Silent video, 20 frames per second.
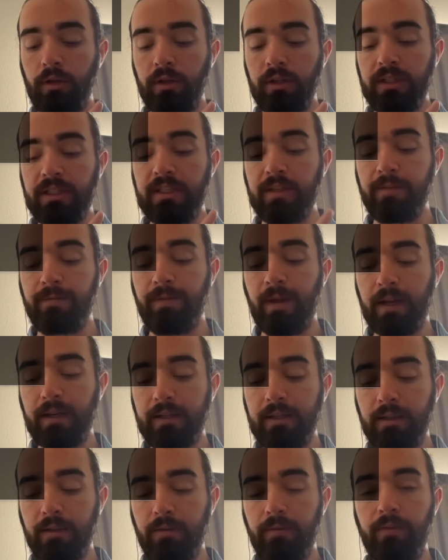
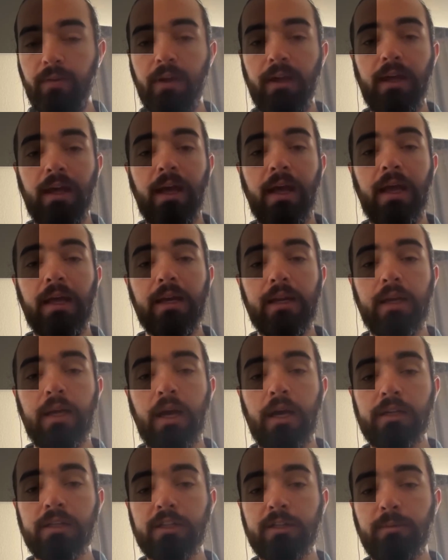defective, and
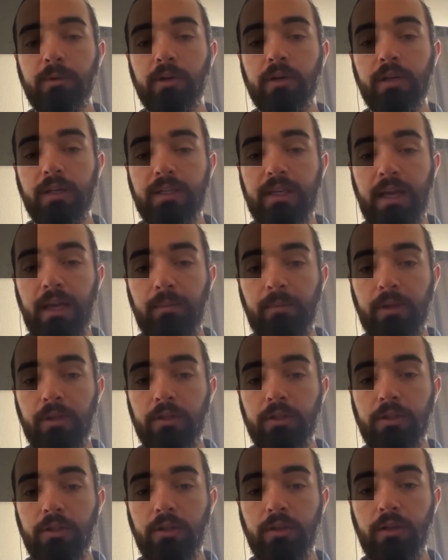customer
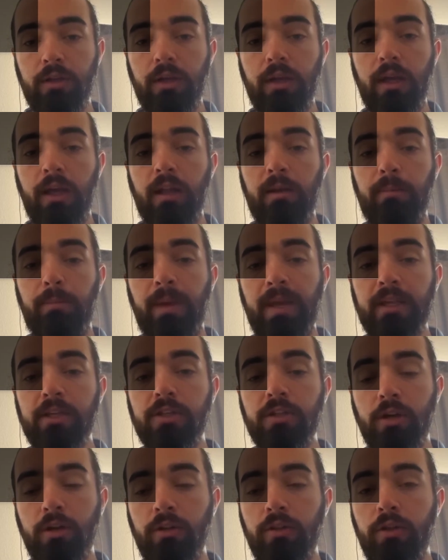damaged. And
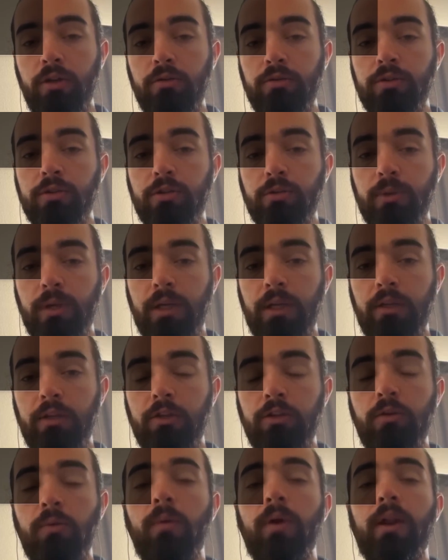based on those three,
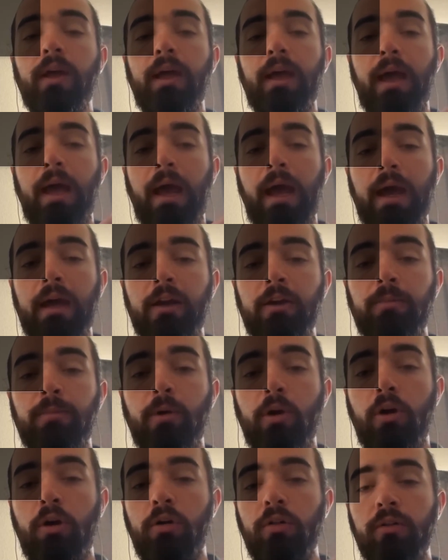you want to add up
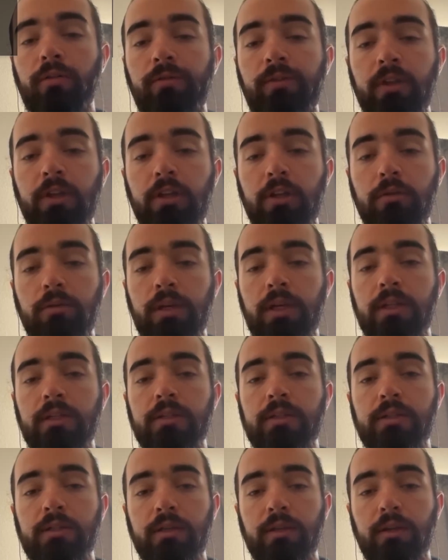all of the
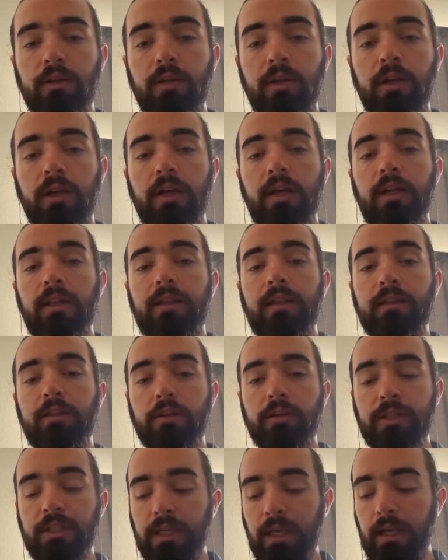units that
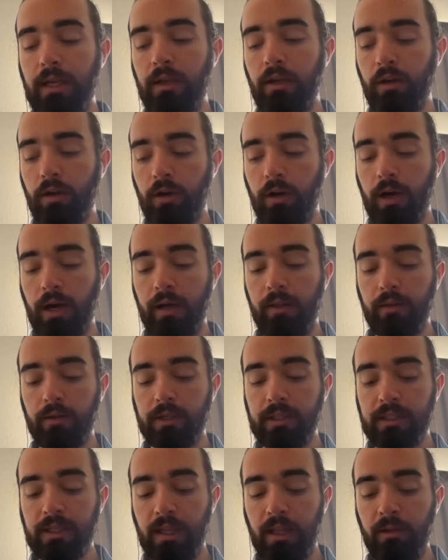they're saying are either
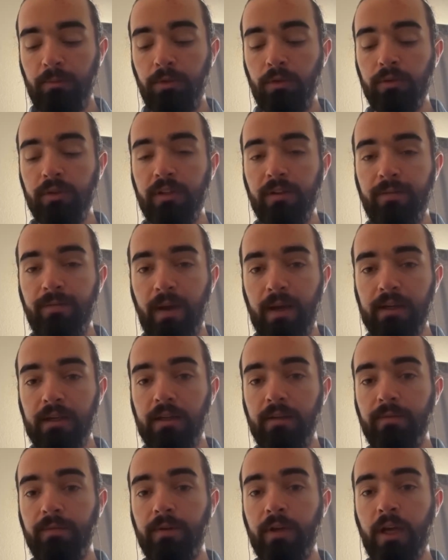sellable,
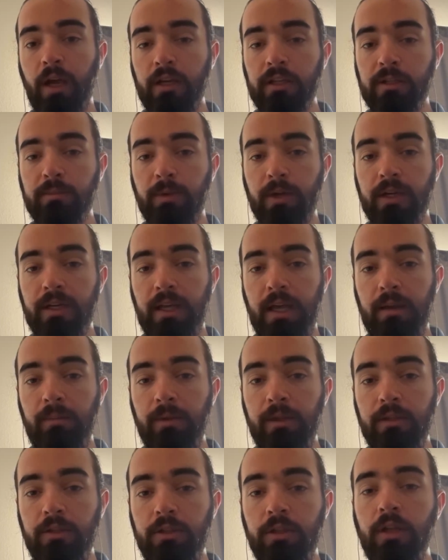defective, customer
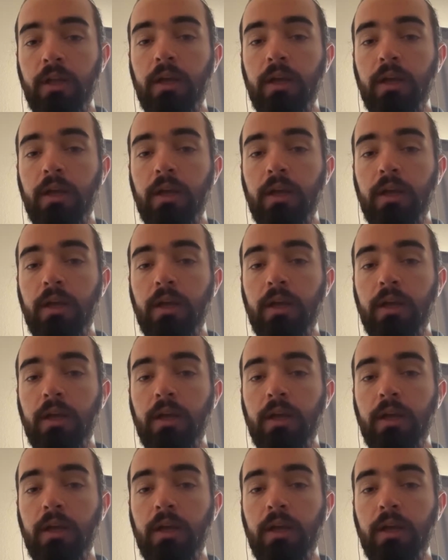damaged,